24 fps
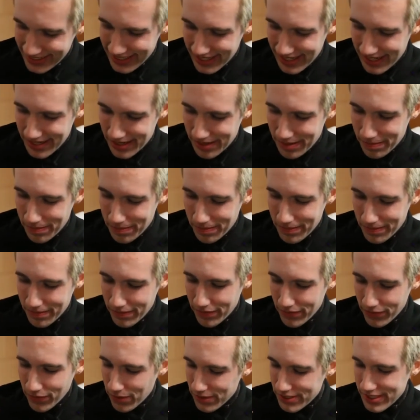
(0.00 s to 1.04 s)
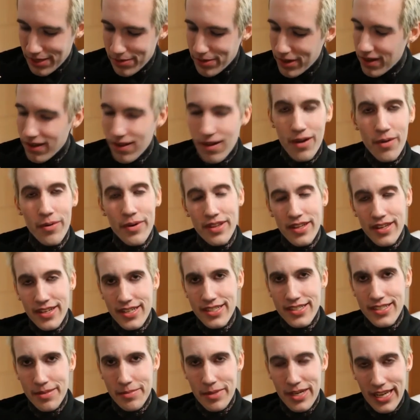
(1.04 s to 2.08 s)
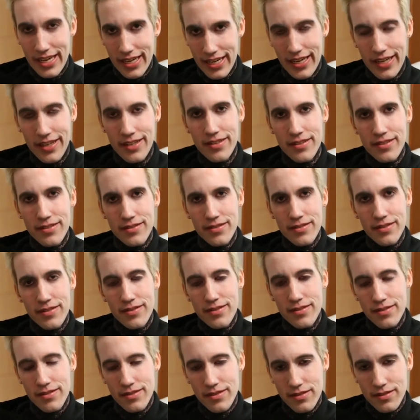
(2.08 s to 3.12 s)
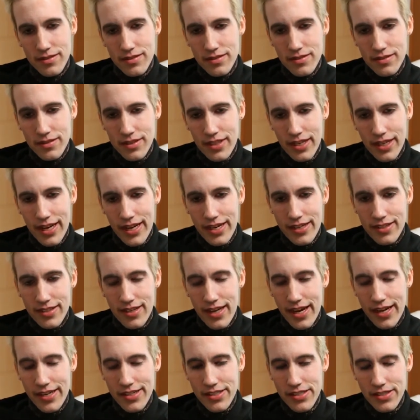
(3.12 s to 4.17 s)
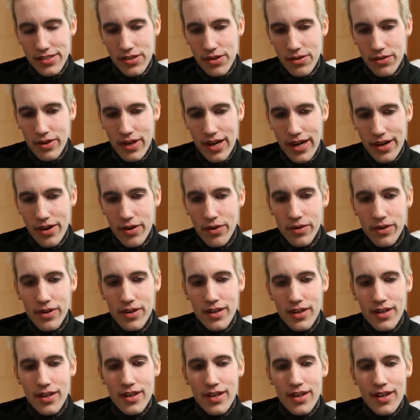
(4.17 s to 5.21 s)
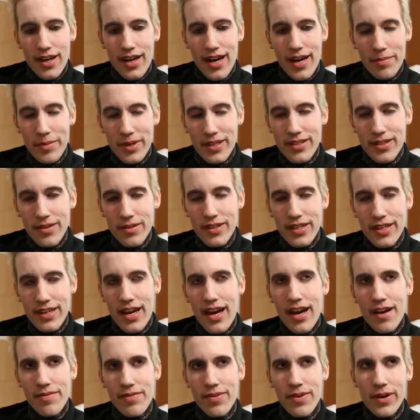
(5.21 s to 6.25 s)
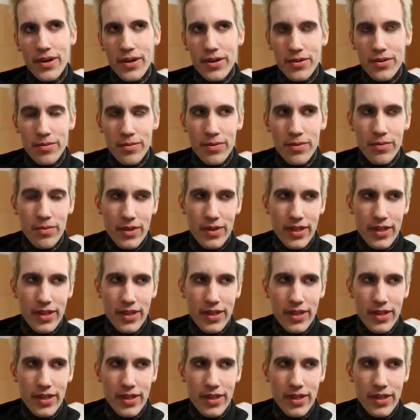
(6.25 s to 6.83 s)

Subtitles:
Of course I went along with it because I'm an idiot, and I'm clearly not very good with